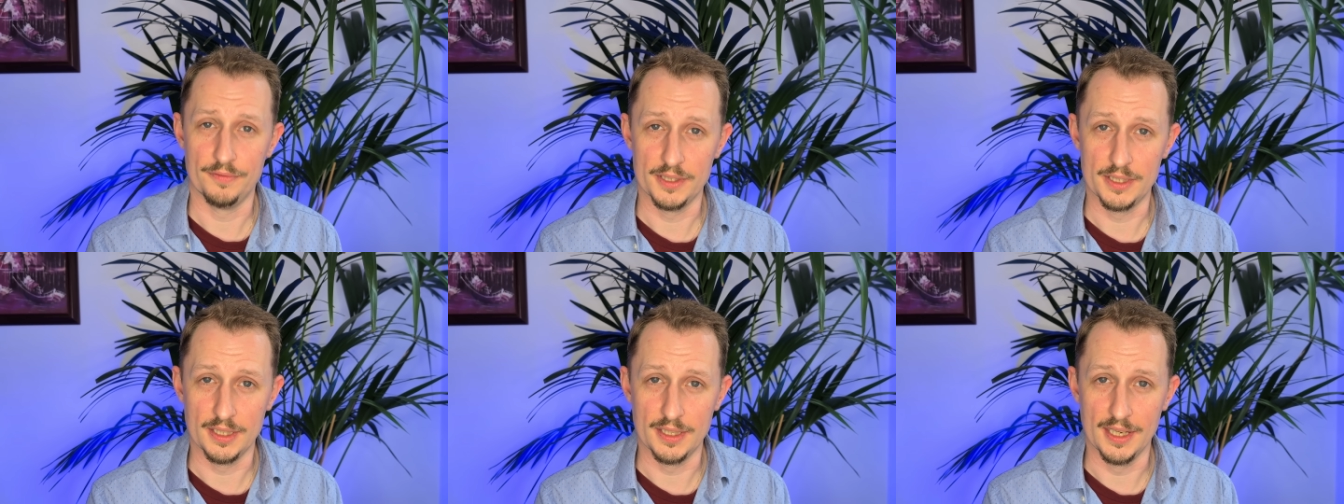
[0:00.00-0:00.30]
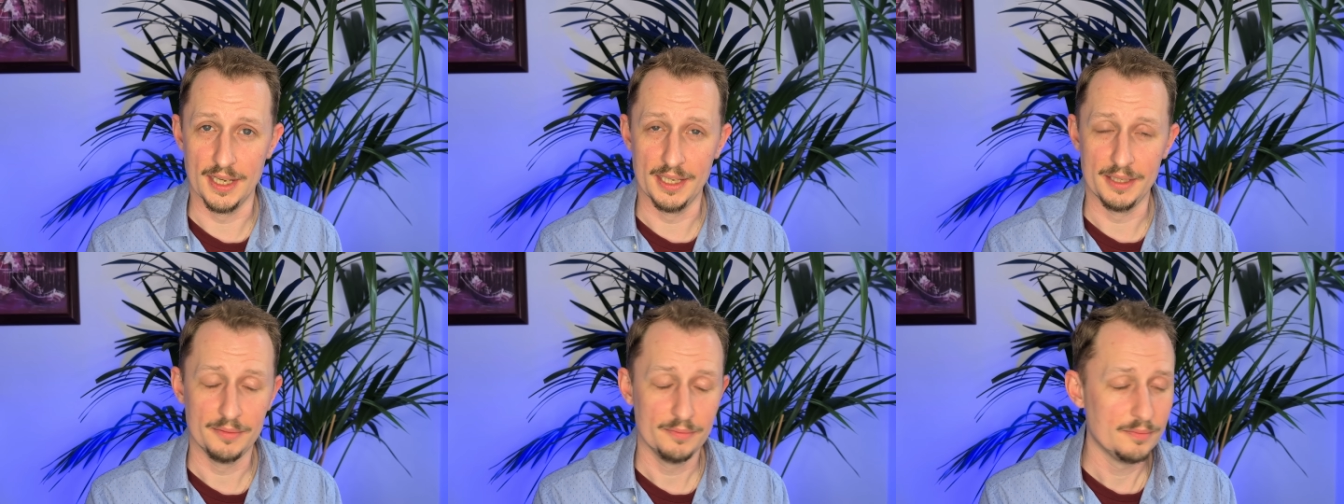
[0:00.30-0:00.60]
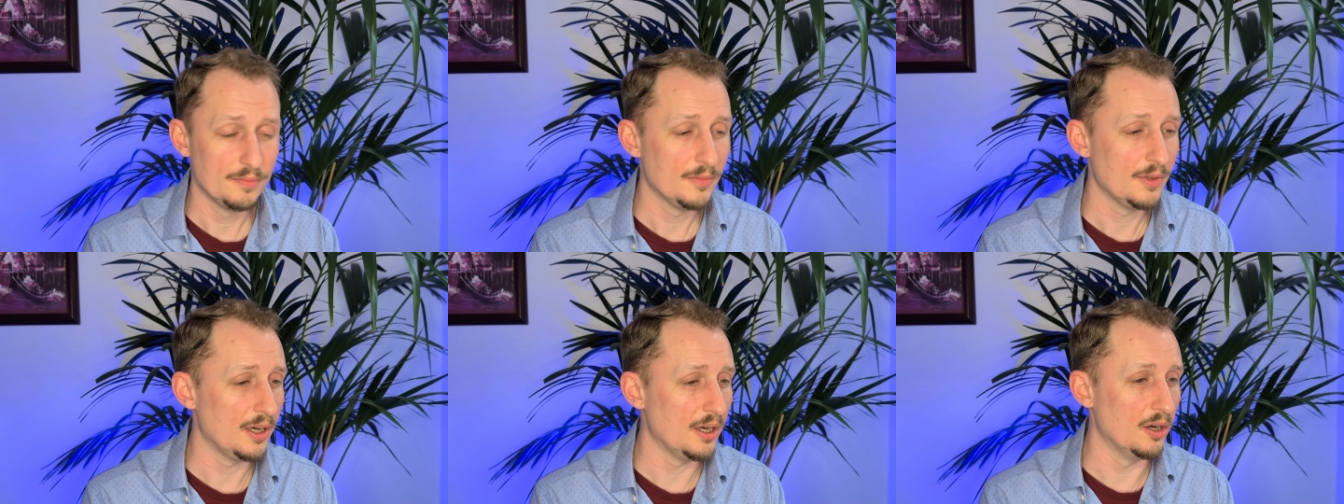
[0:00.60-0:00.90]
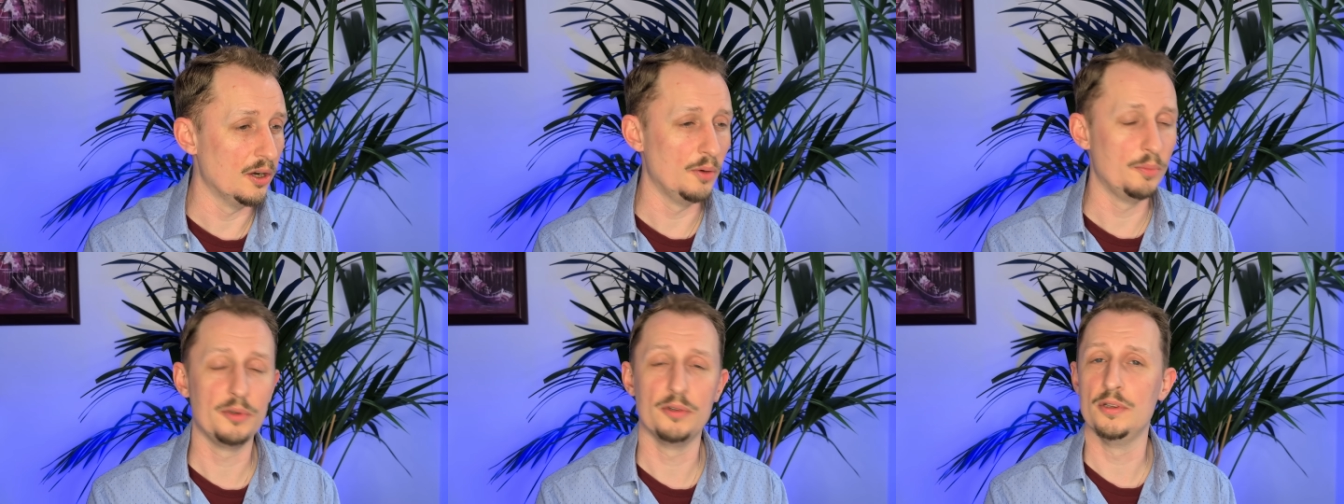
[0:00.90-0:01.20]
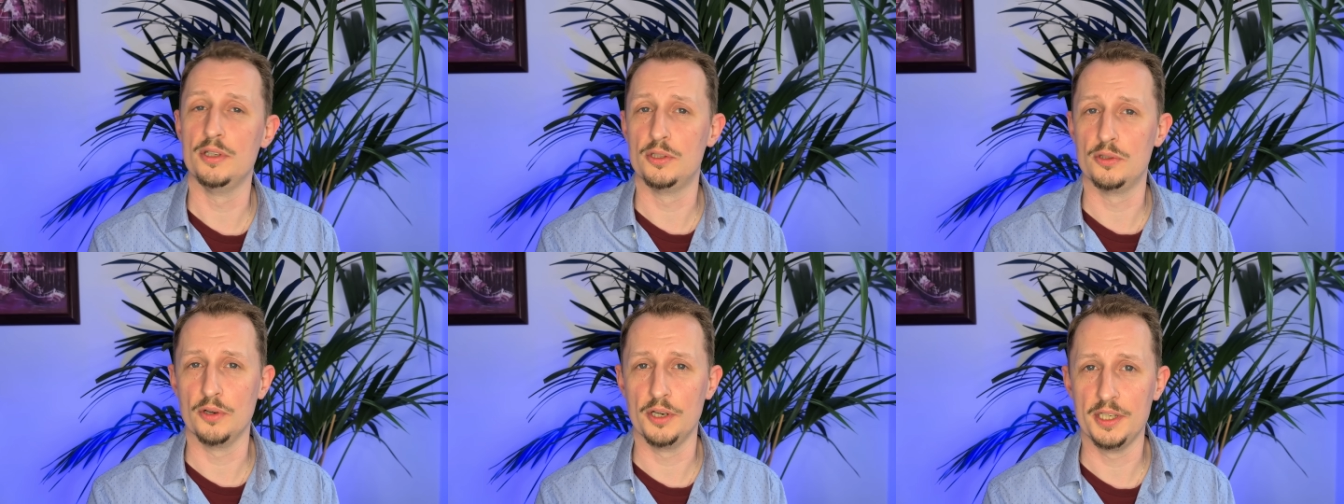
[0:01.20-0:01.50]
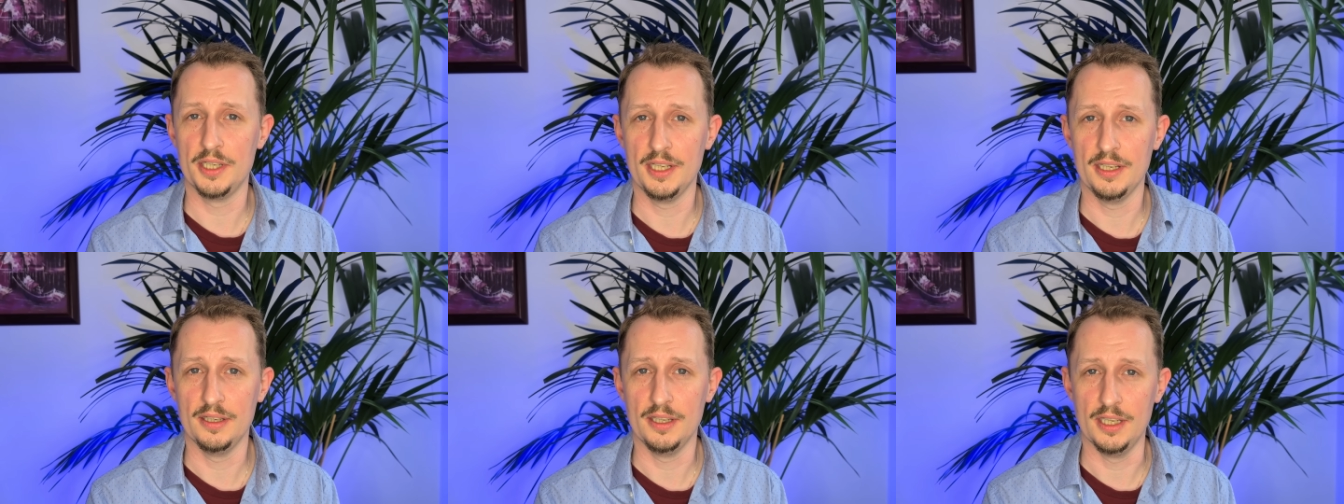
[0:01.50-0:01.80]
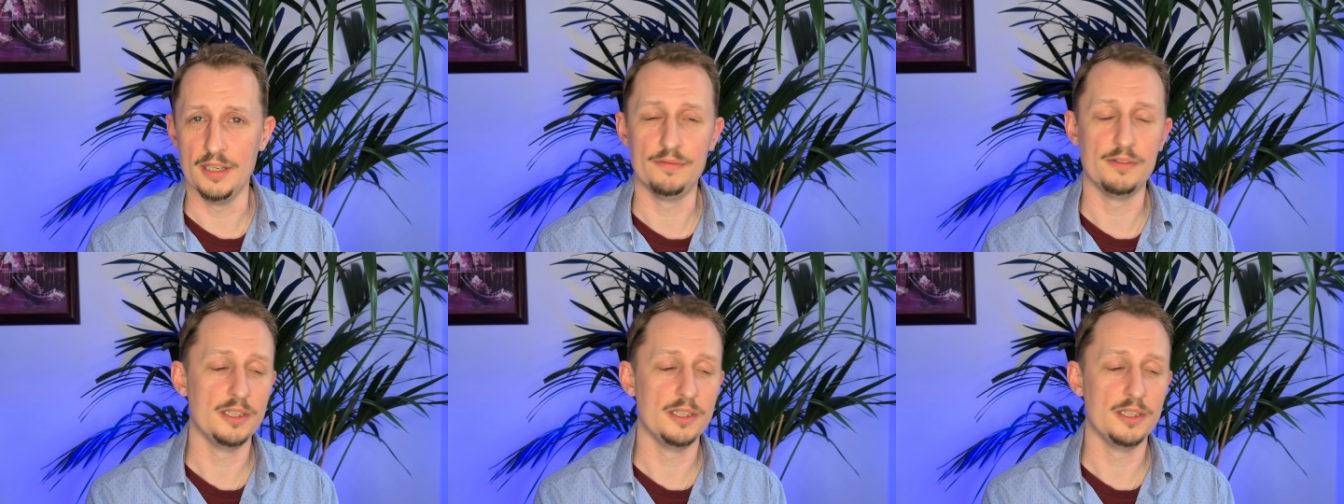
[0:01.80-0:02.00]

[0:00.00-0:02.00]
it for today. I hope you enjoyed it.